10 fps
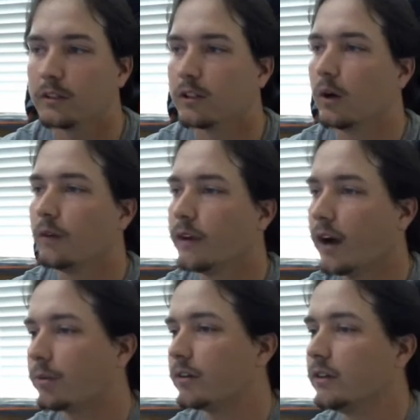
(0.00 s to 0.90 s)
So if an
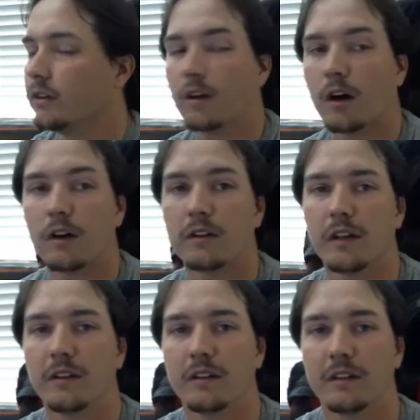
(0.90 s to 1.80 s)
option card
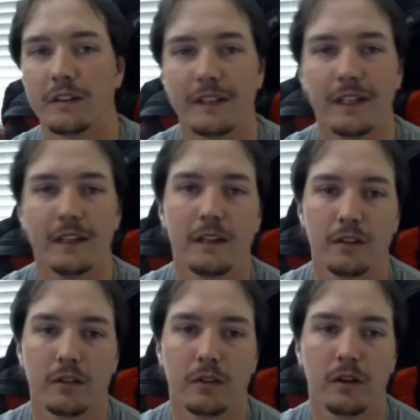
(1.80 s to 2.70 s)
says delete
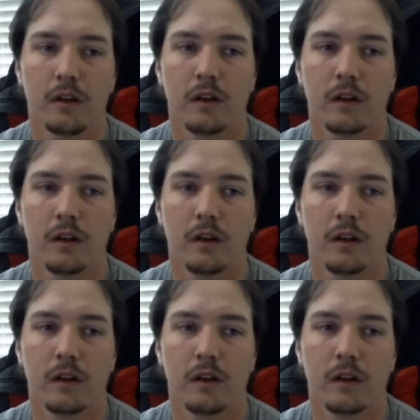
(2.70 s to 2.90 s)
this,